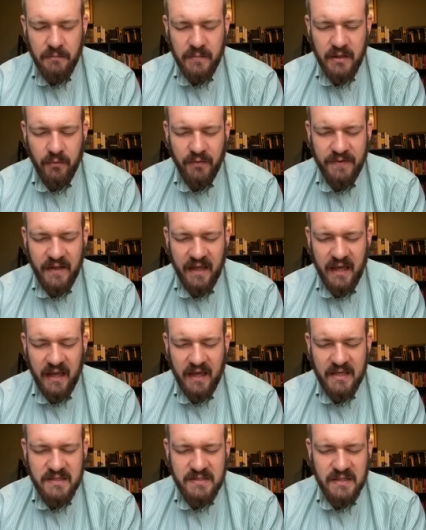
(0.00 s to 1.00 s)
be with the
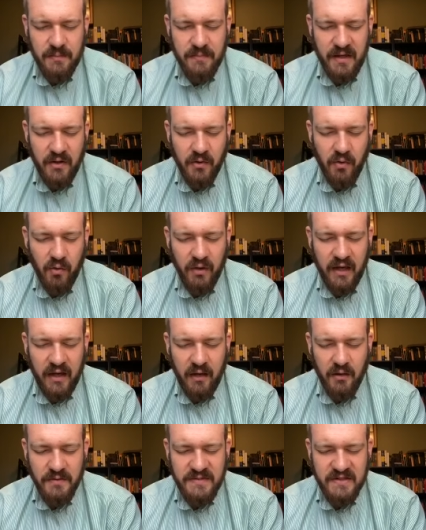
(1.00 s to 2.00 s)
hands of the medical
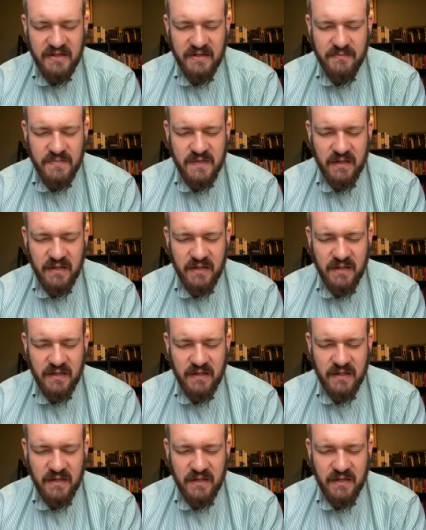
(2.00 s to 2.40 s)
care teams